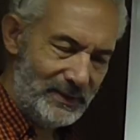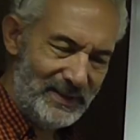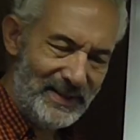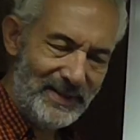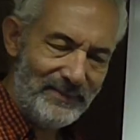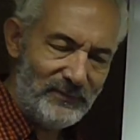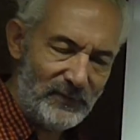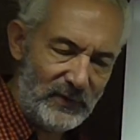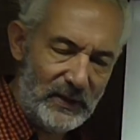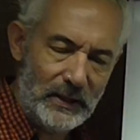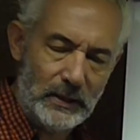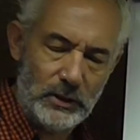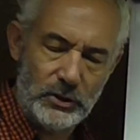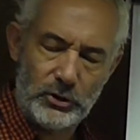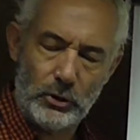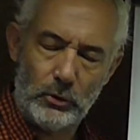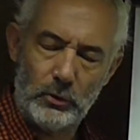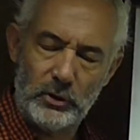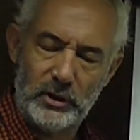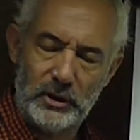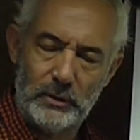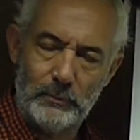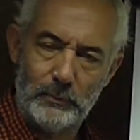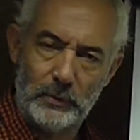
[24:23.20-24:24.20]
living
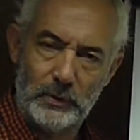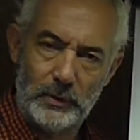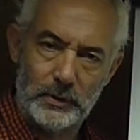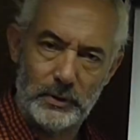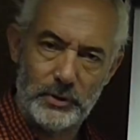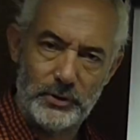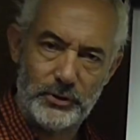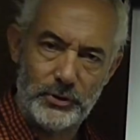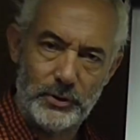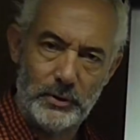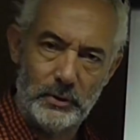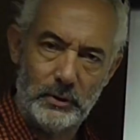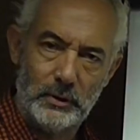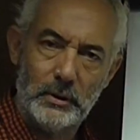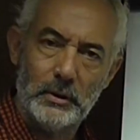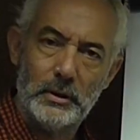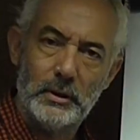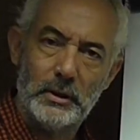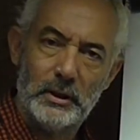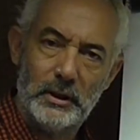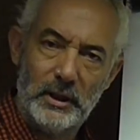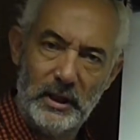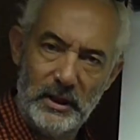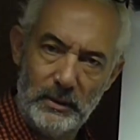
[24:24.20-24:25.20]
document.
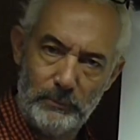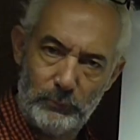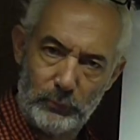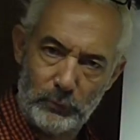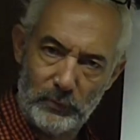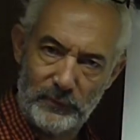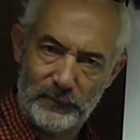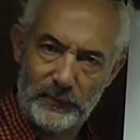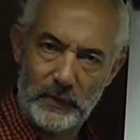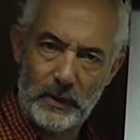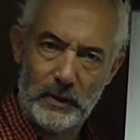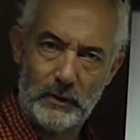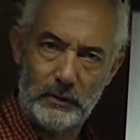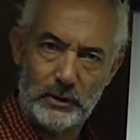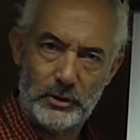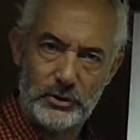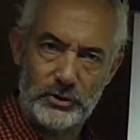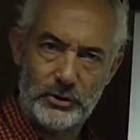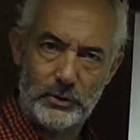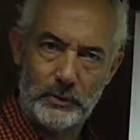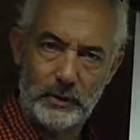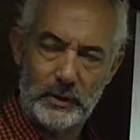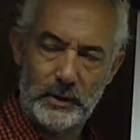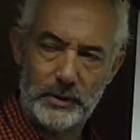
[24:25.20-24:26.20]
Keep referring
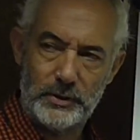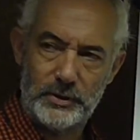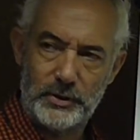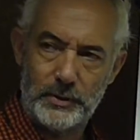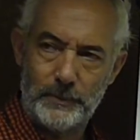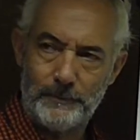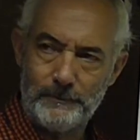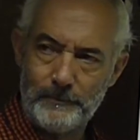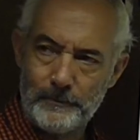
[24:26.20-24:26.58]
to it.